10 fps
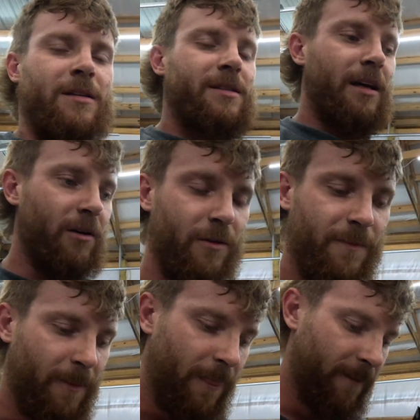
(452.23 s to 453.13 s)
So
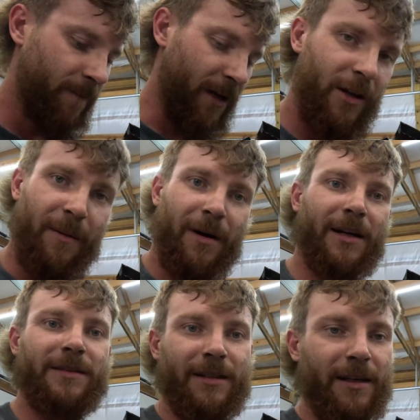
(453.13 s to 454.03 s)
I know that
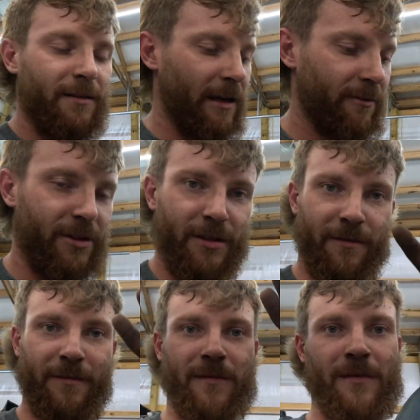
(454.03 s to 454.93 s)
body stand, that was just
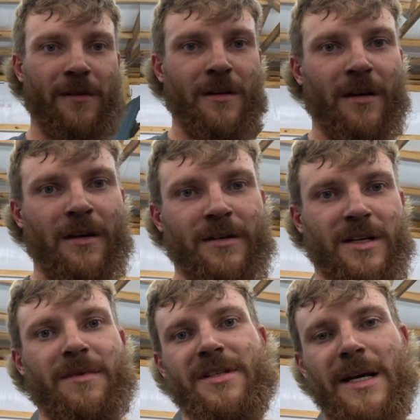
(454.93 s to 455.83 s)

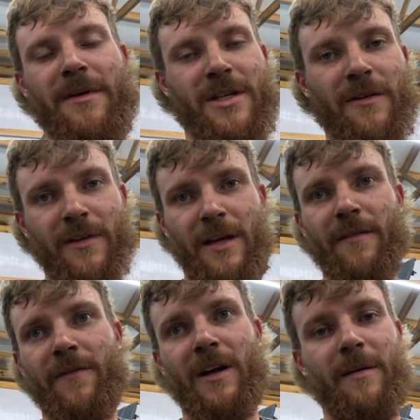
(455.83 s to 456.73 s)
something to sandwich over that
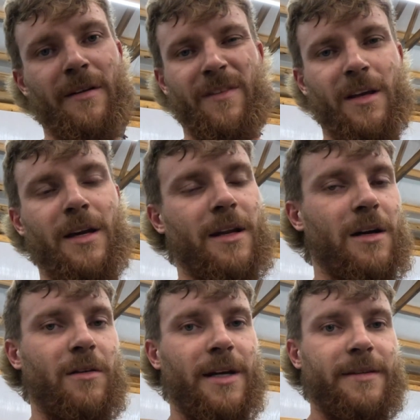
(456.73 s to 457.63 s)
frame. I didn't feel like cutting a
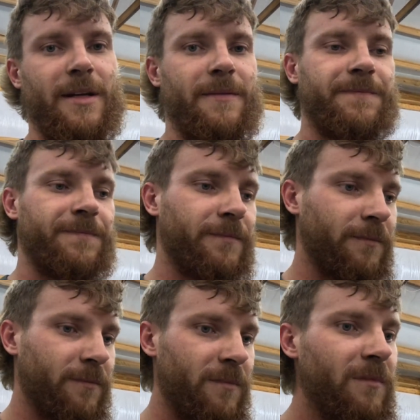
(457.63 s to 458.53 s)
hole out there.
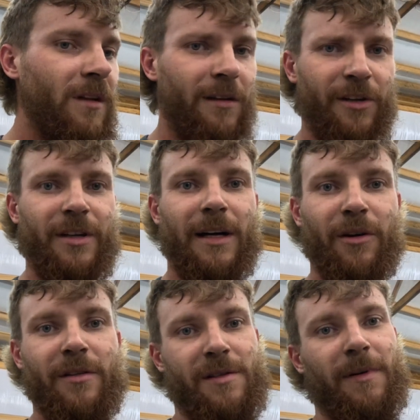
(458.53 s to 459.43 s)
Good to
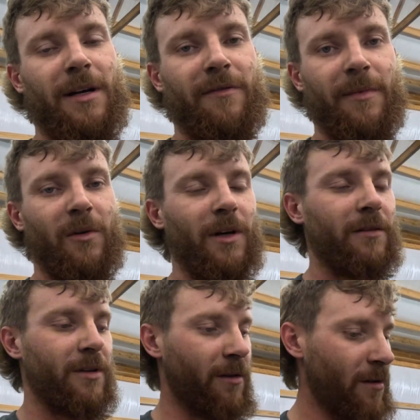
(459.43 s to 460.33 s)
hold it in spot for me to
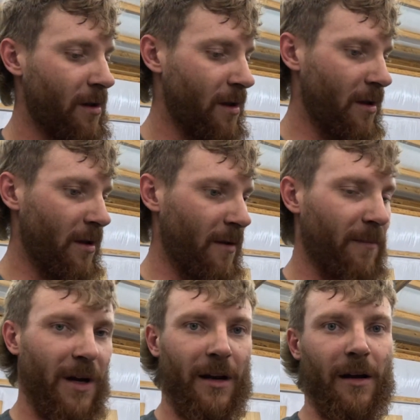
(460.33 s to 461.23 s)
weld to.
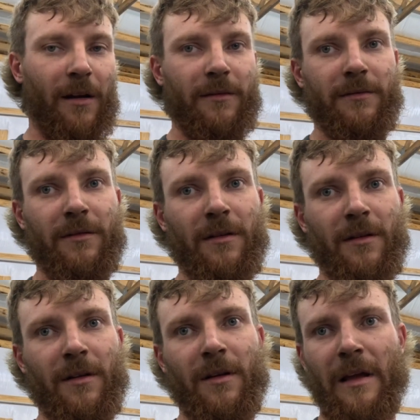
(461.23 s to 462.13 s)
But
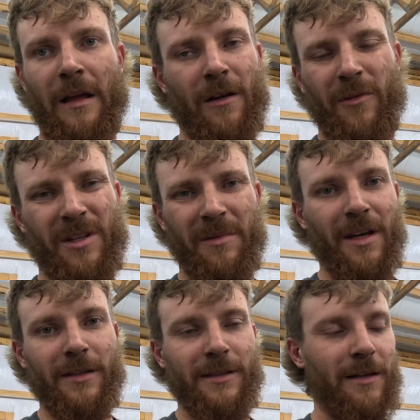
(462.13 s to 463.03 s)
with them
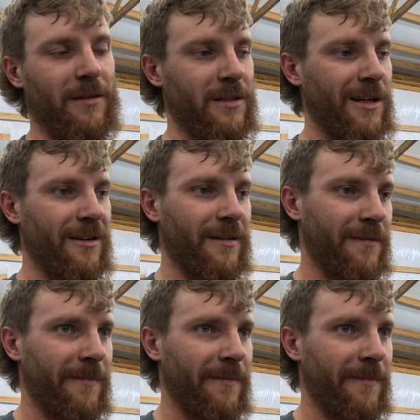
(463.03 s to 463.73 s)
gussets on it and stuff,